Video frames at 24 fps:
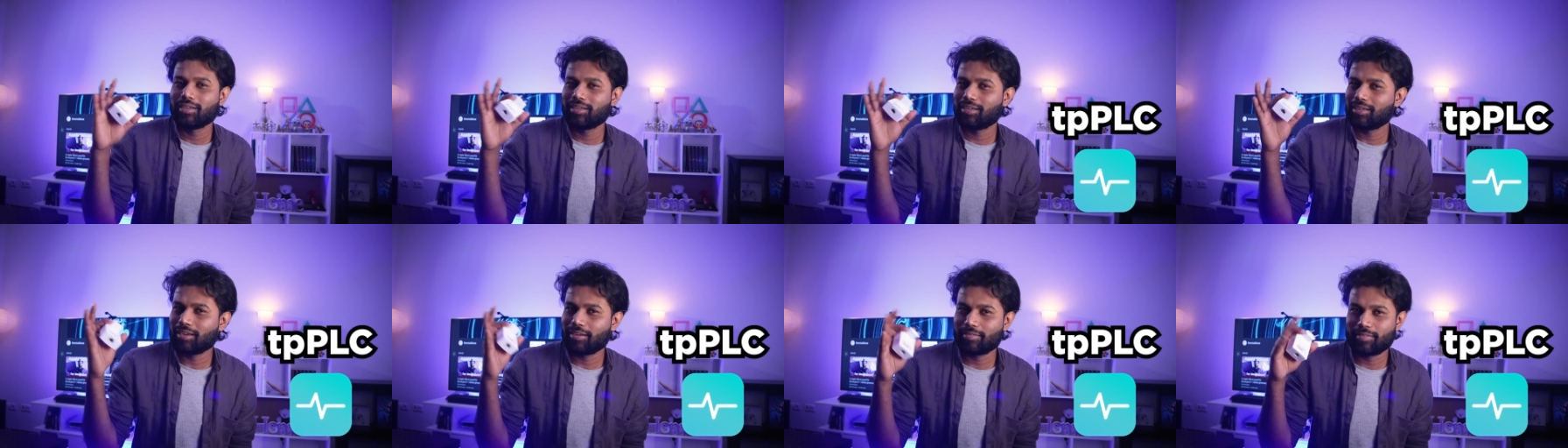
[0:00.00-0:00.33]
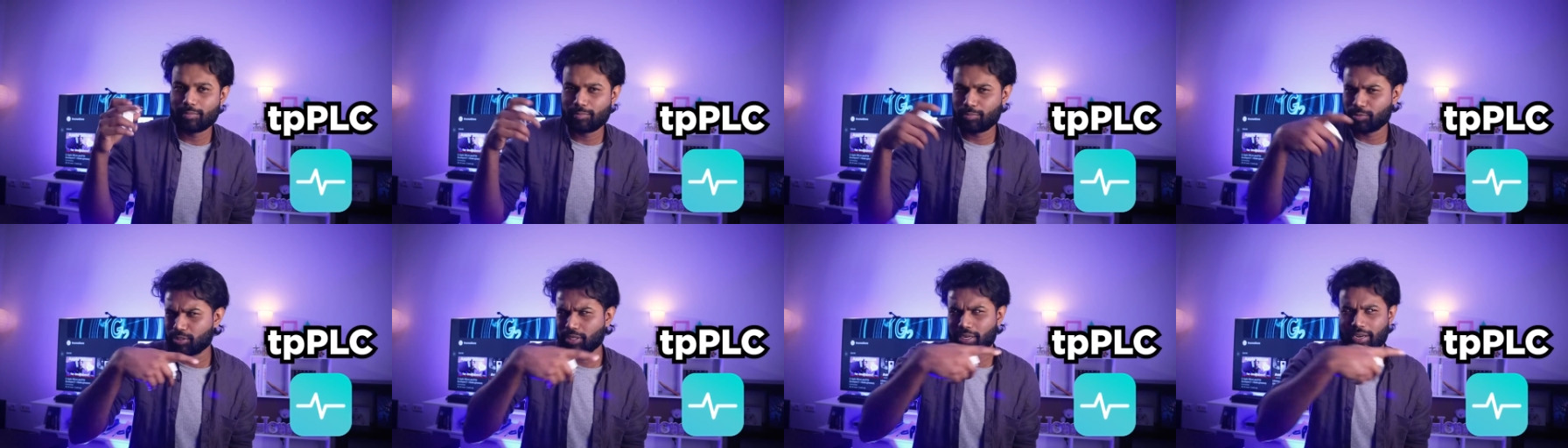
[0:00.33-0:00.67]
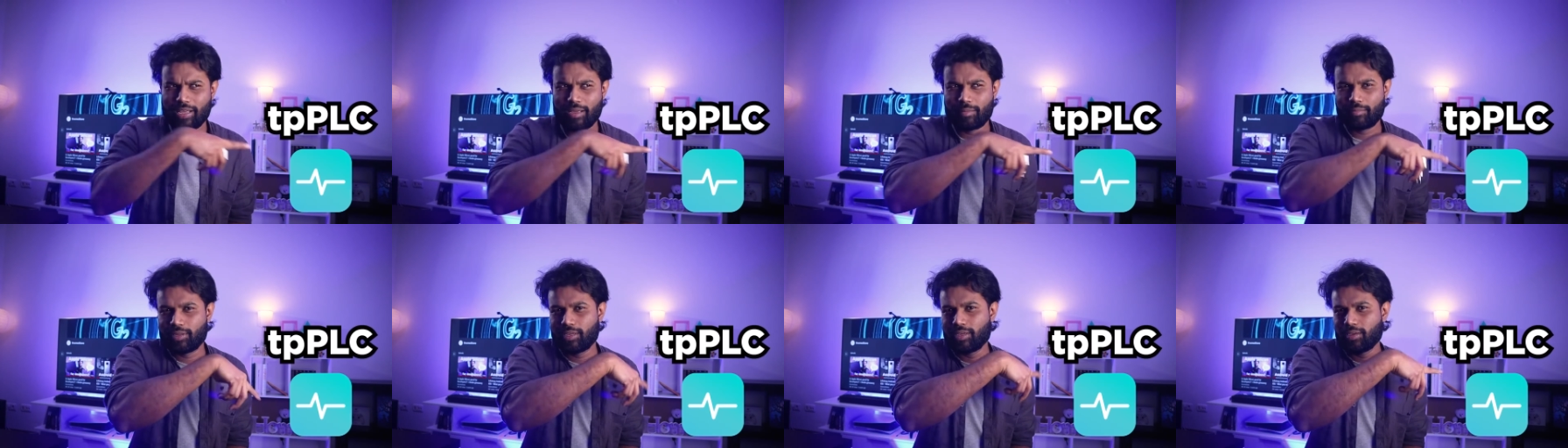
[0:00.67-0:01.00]
I will put the
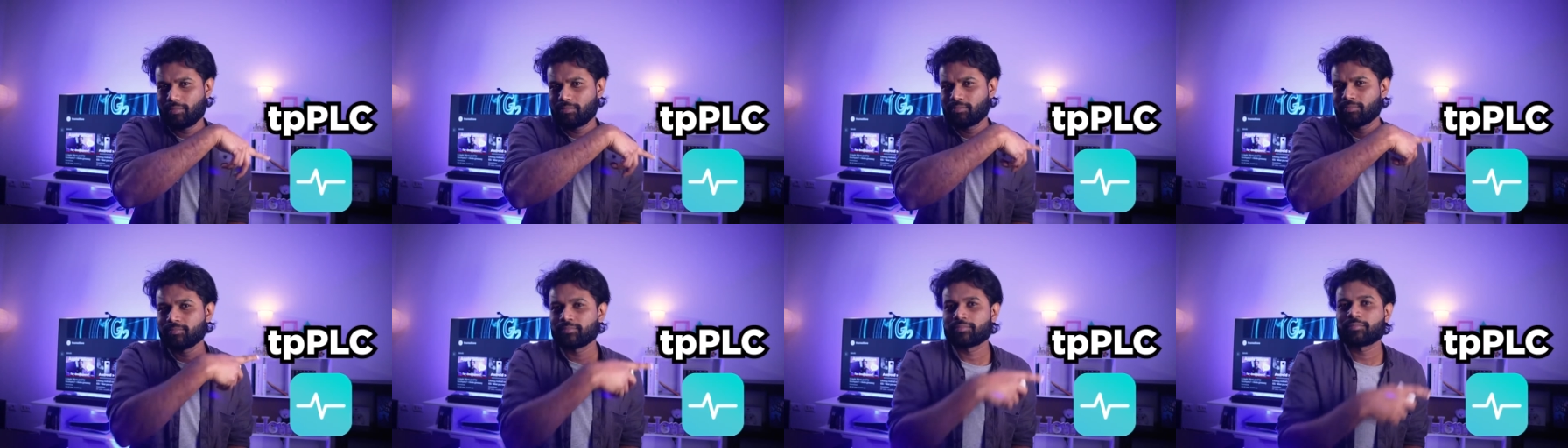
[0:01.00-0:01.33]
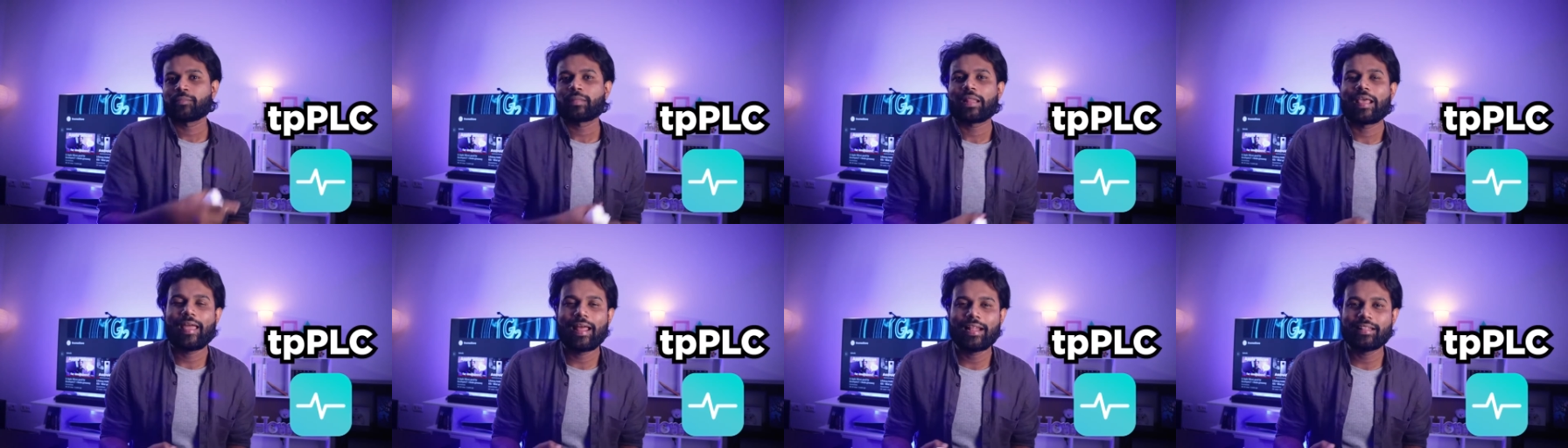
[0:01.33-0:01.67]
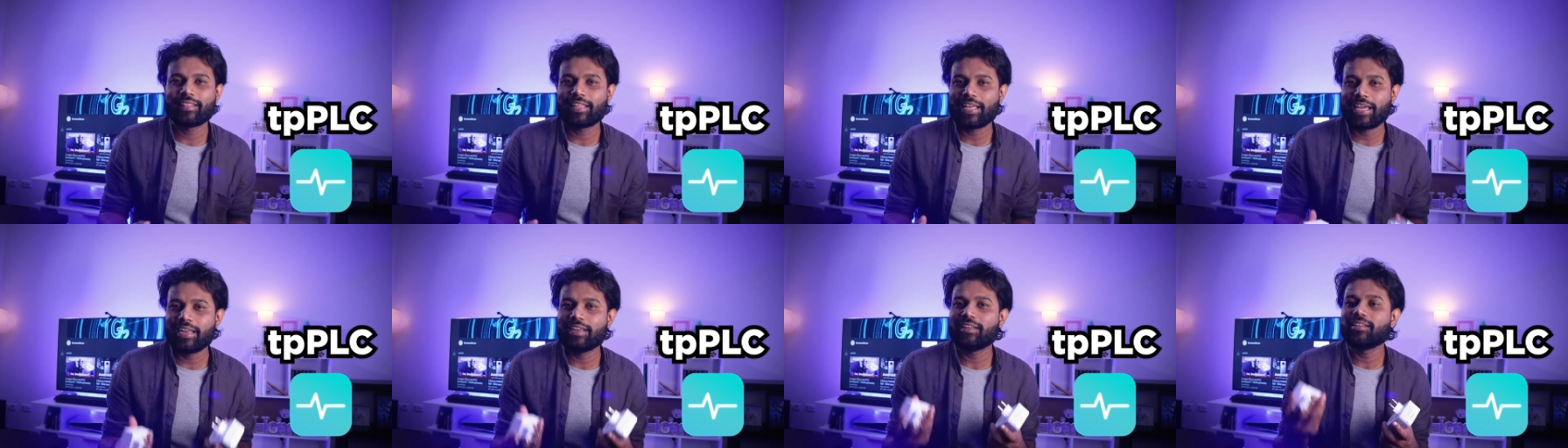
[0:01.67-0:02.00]
name here. And
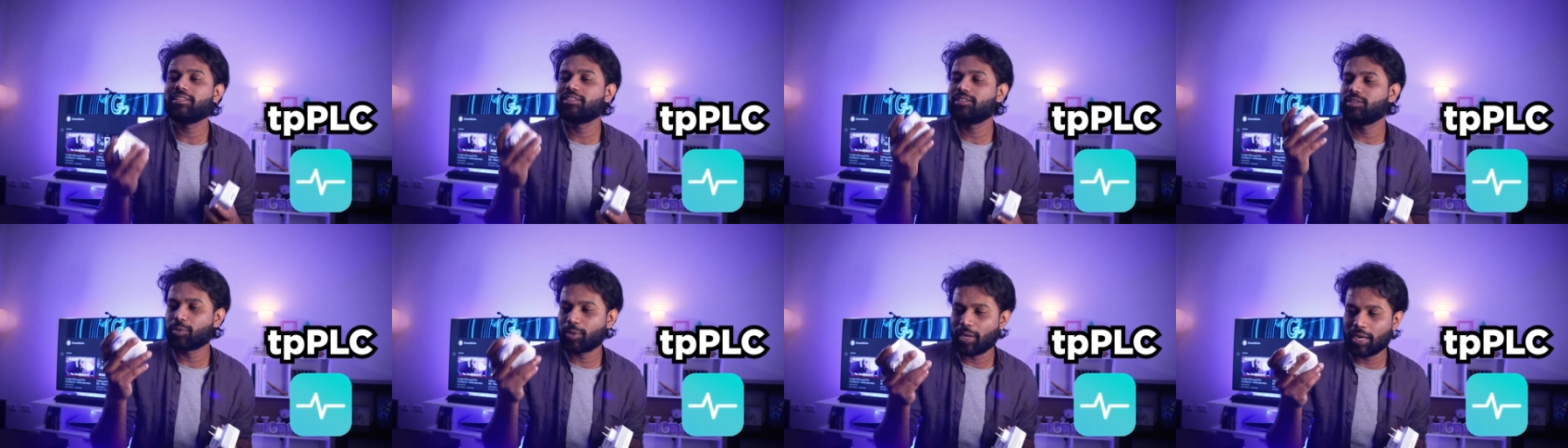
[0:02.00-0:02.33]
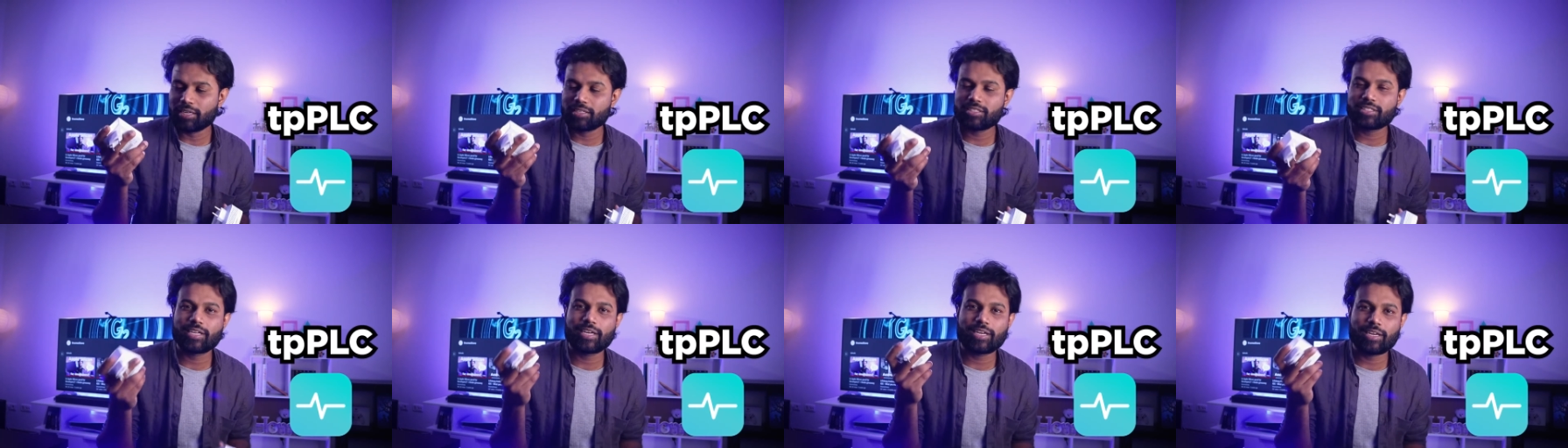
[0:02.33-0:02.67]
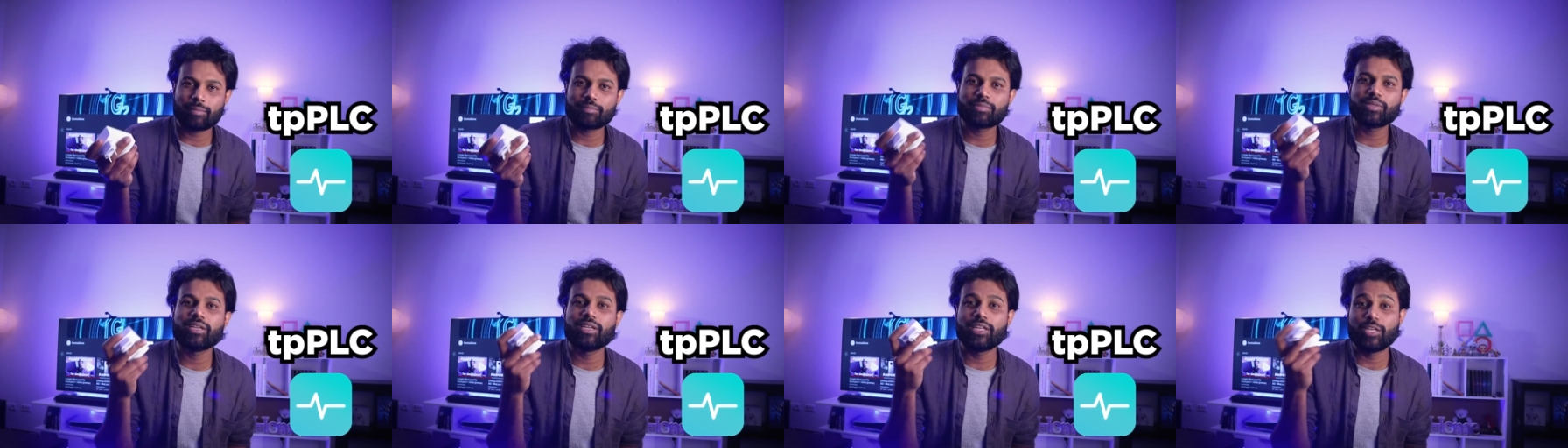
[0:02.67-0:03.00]
then you can set
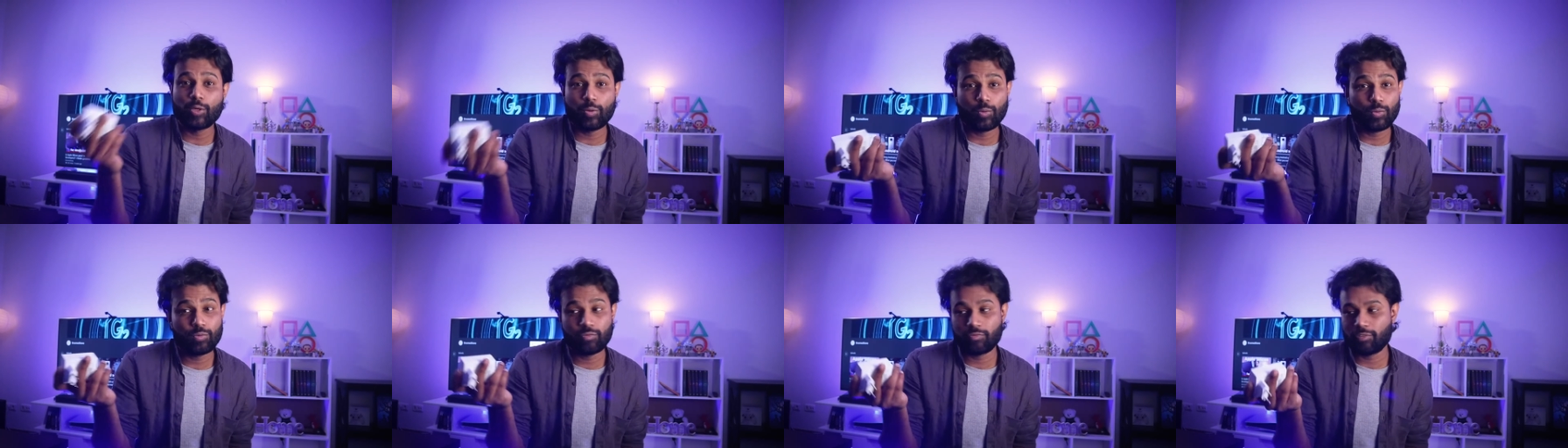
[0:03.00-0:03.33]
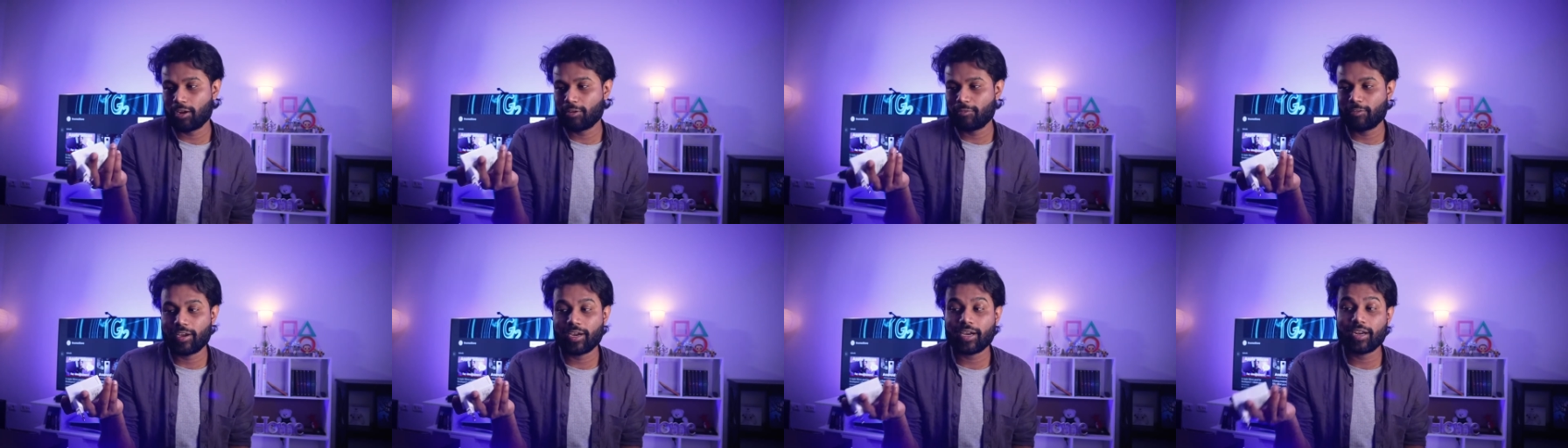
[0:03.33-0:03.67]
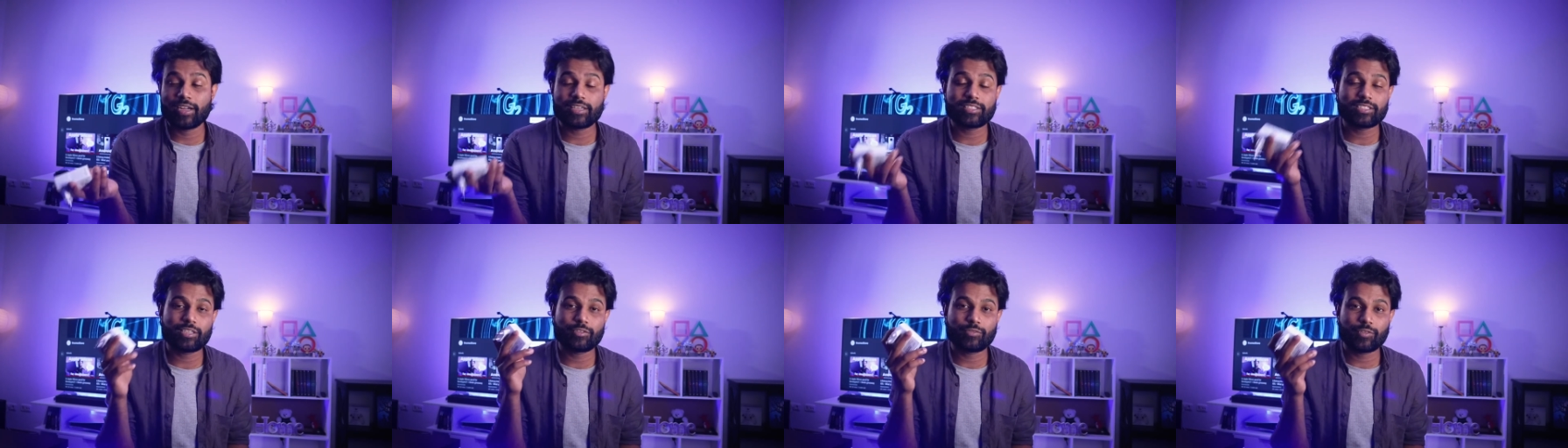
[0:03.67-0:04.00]
up the new Wi-Fi
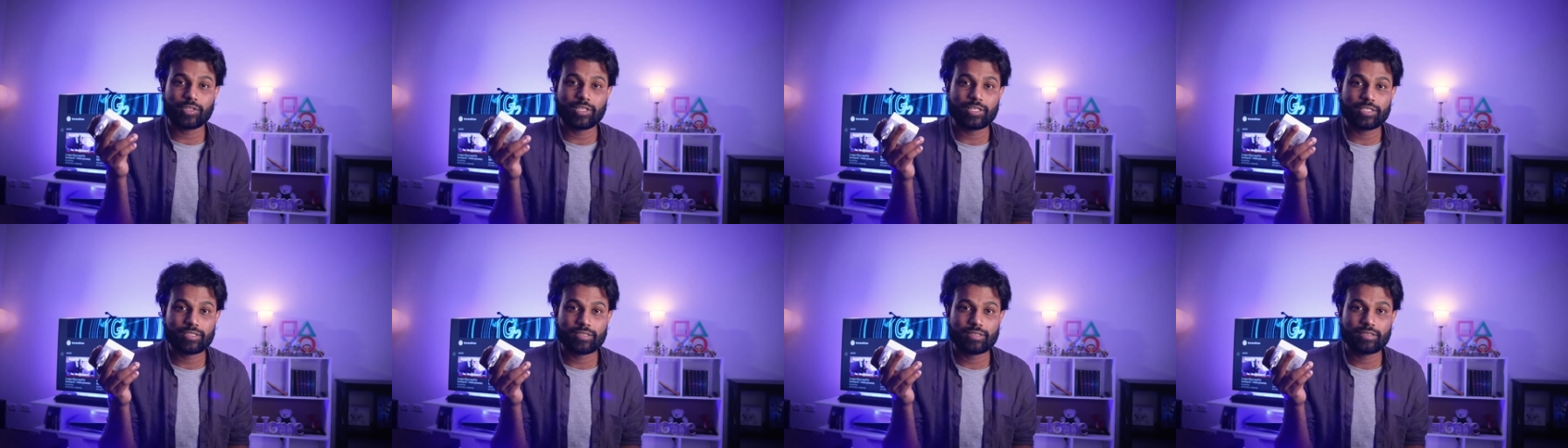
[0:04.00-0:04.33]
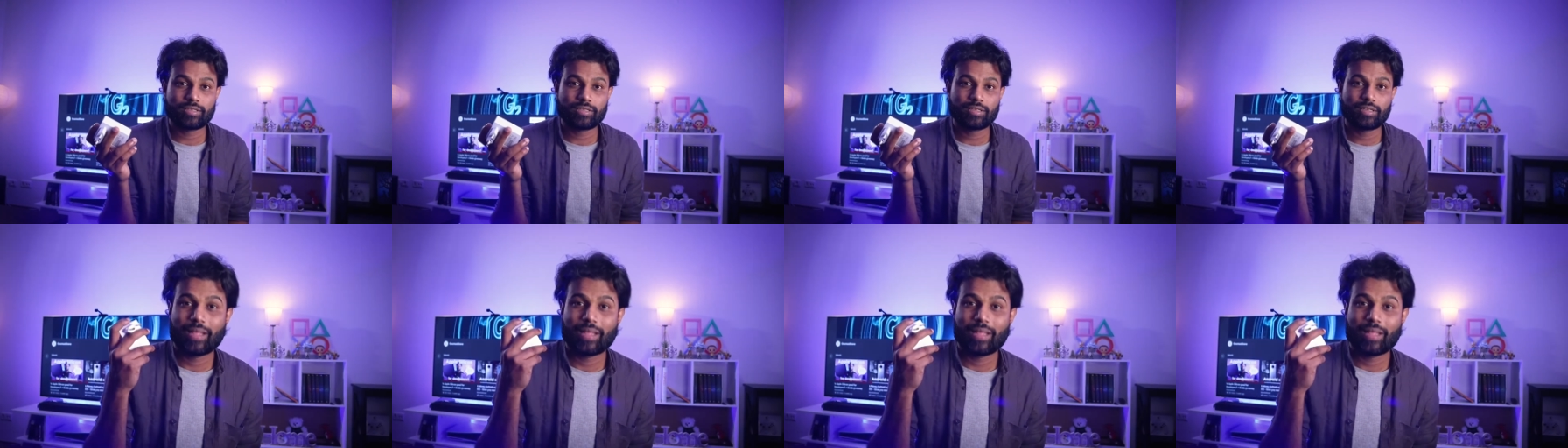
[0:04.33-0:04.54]
connection for this.